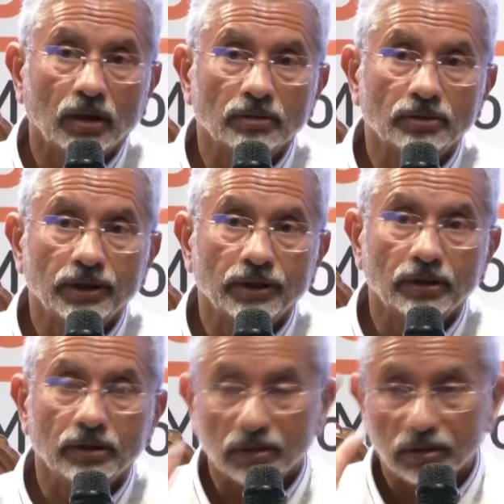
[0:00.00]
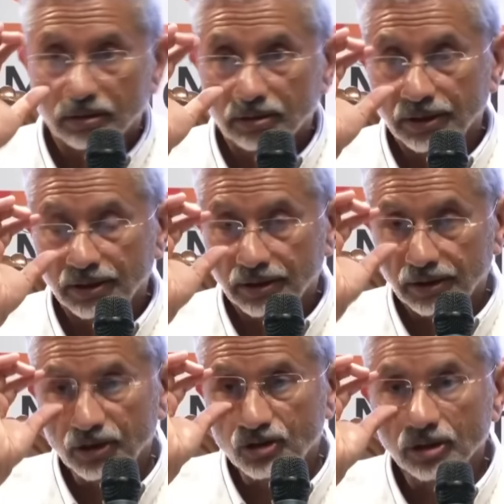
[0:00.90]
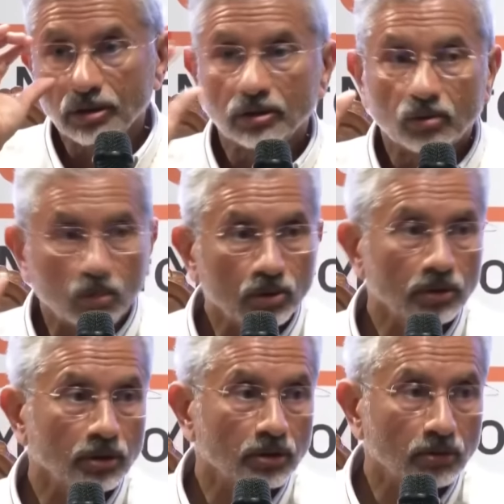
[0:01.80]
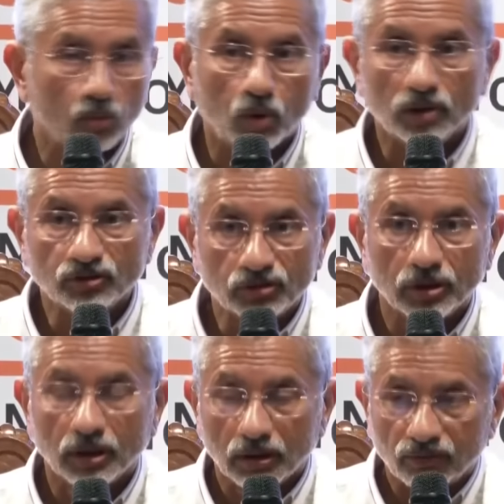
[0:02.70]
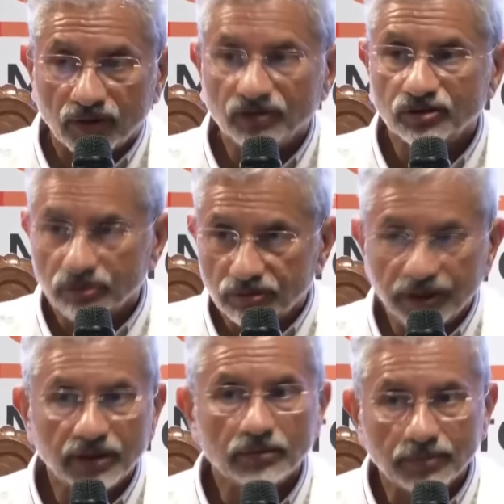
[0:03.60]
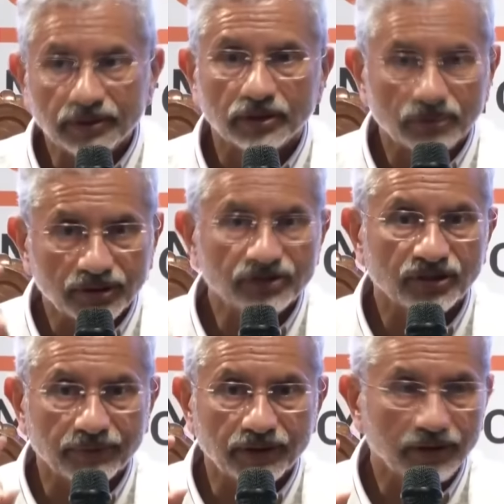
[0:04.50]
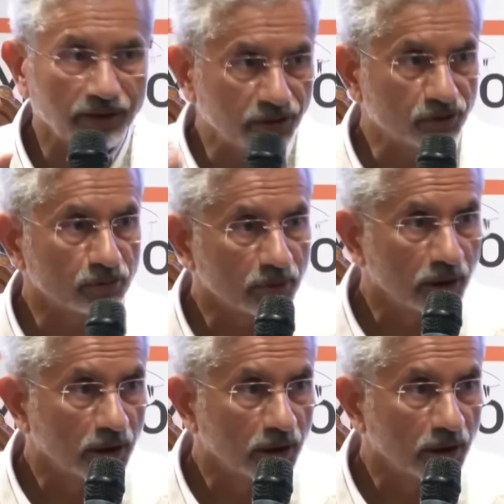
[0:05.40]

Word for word: the the initial goal was First, deal with the 370 issue.